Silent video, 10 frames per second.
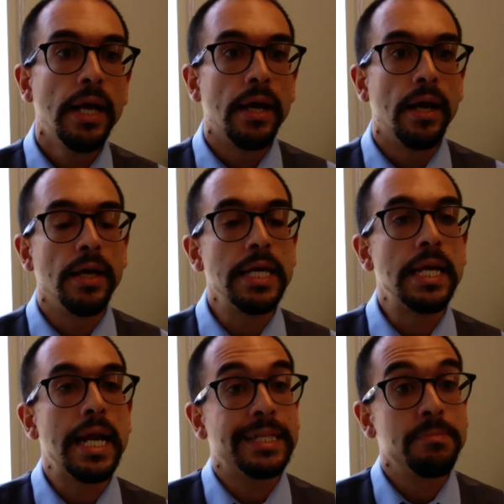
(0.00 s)
uh,
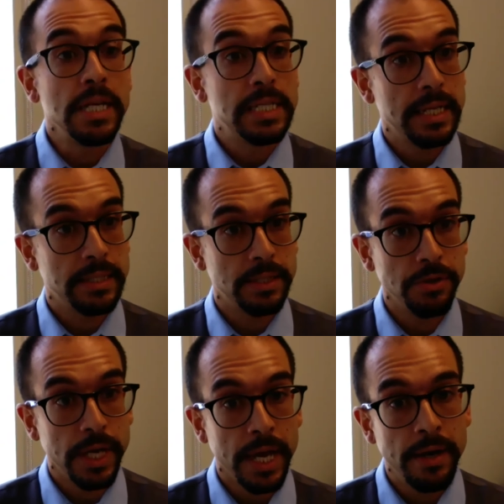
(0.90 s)
in as many cells as you
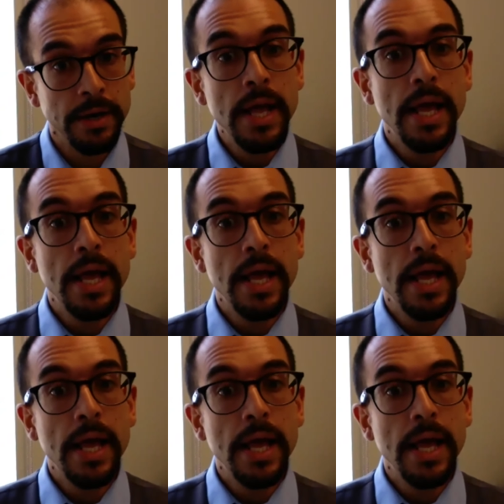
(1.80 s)
can,